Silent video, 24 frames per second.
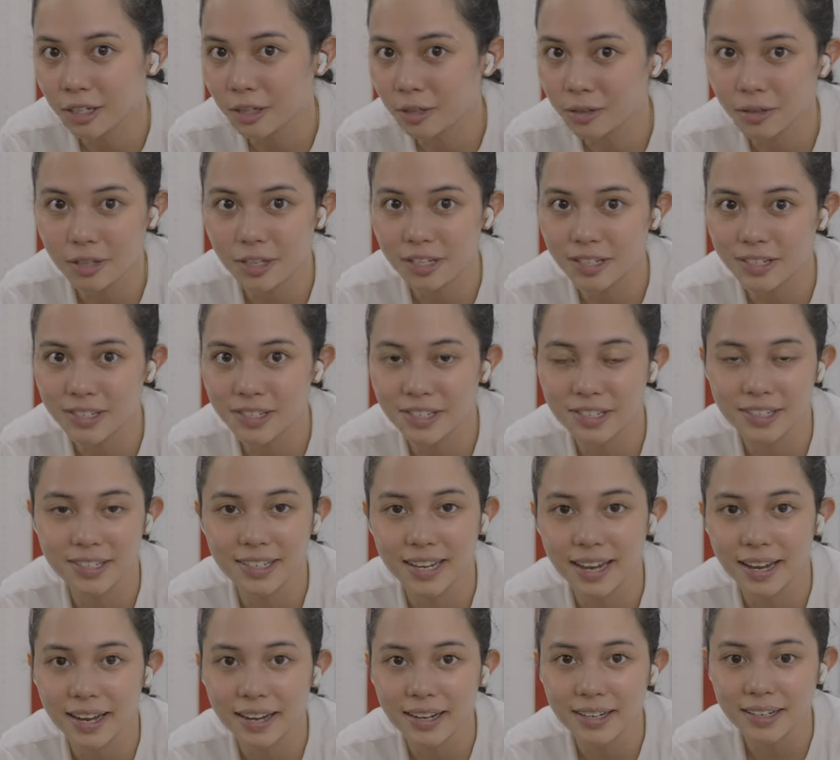to do this
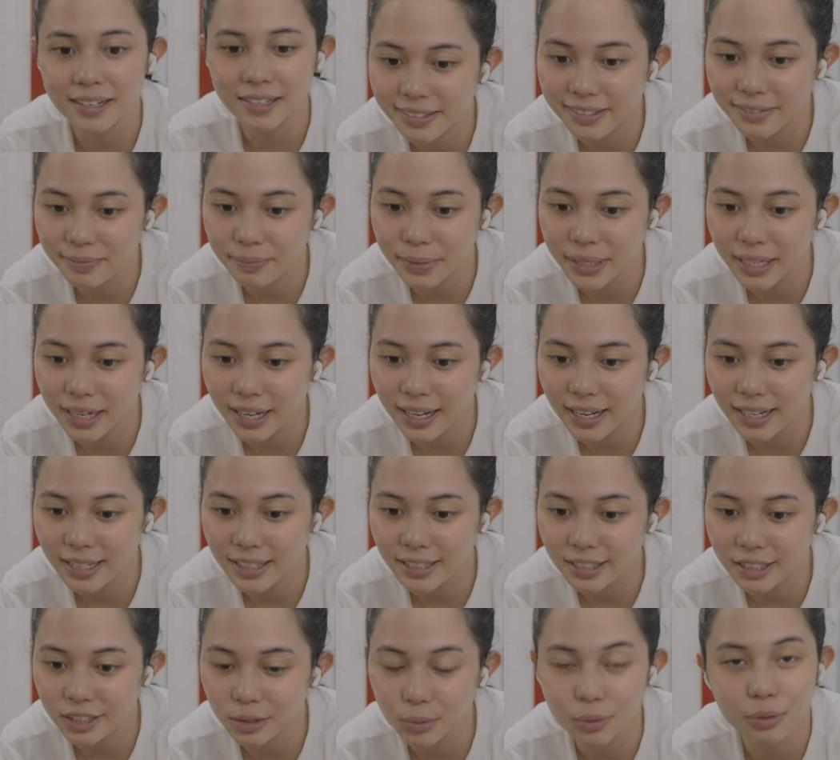today
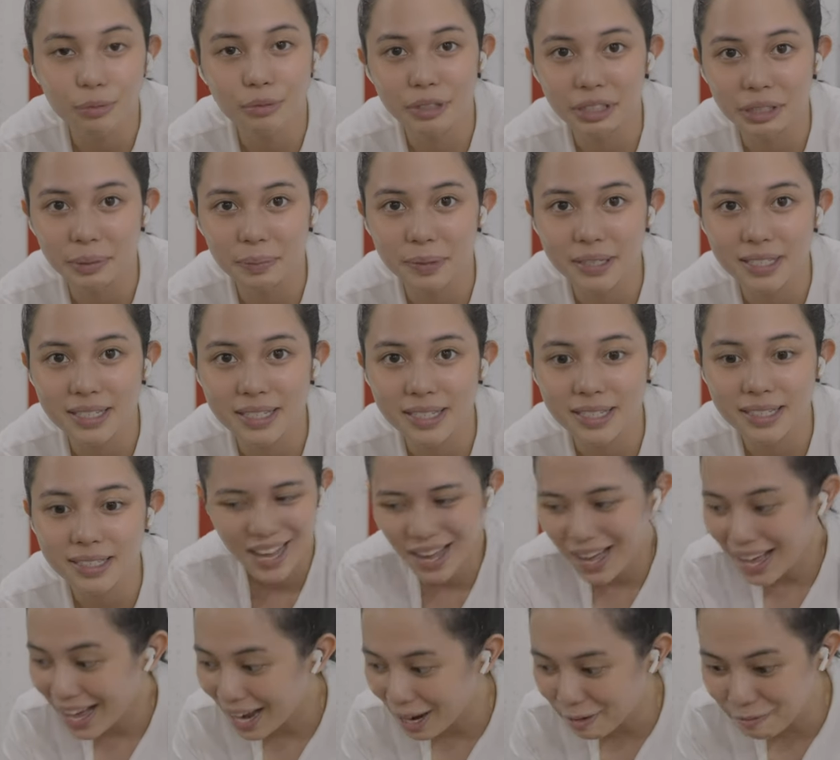because we're really busy.
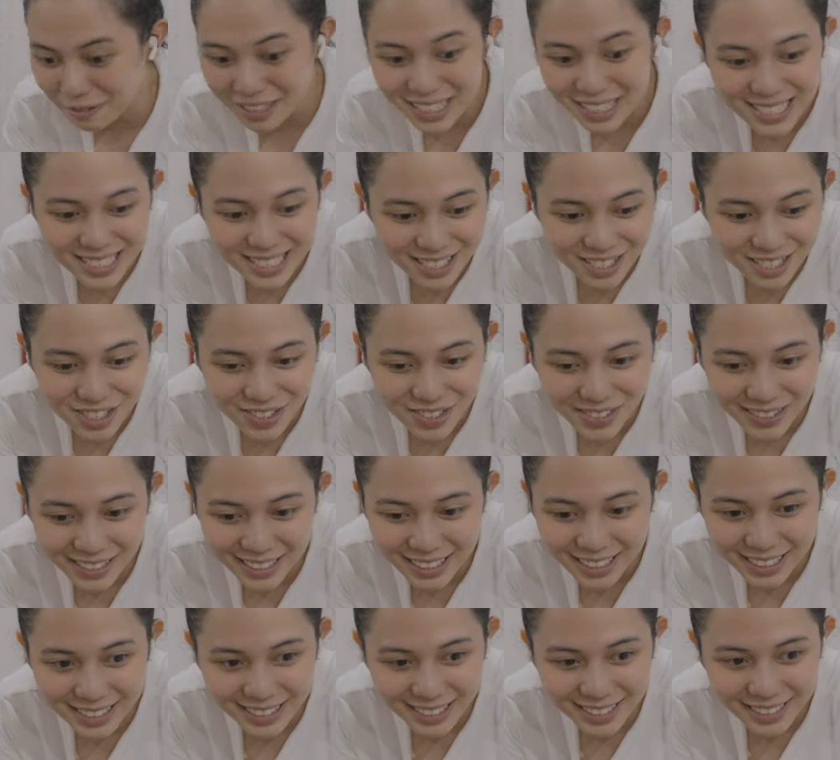I hope you guys
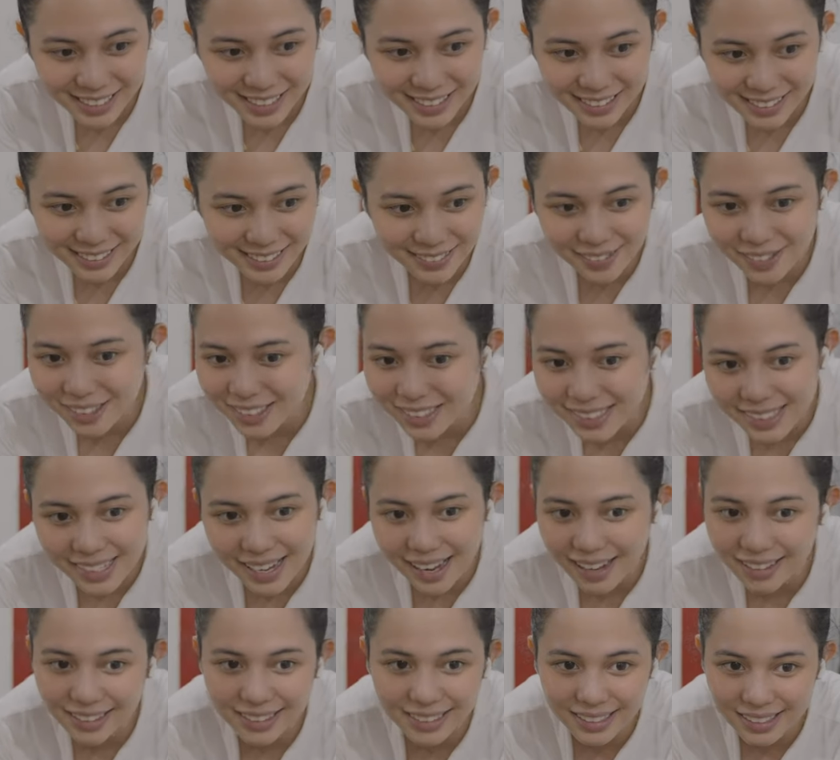enjoyed. We'll see
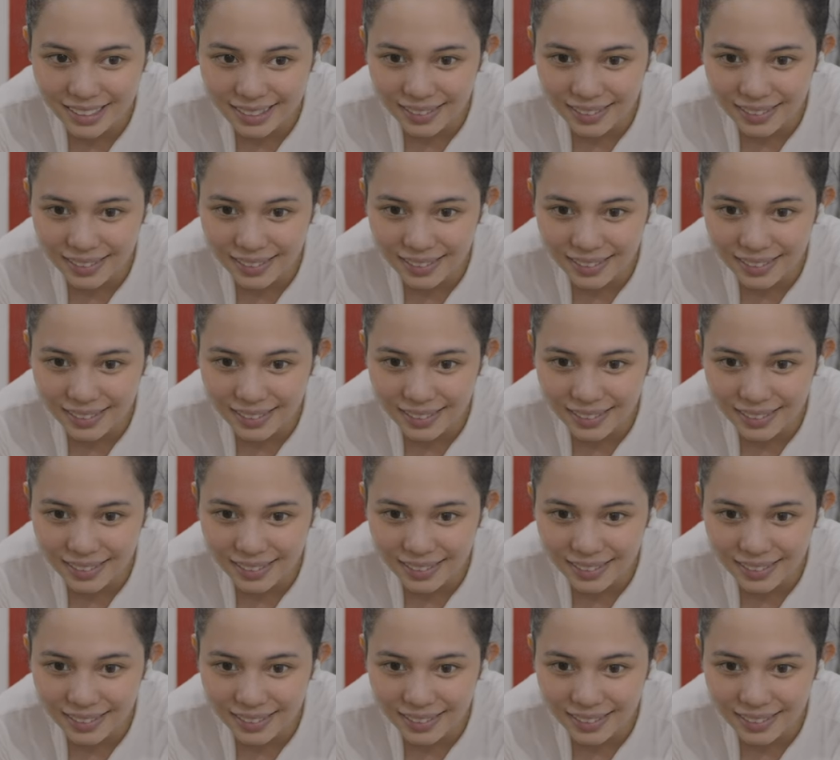how this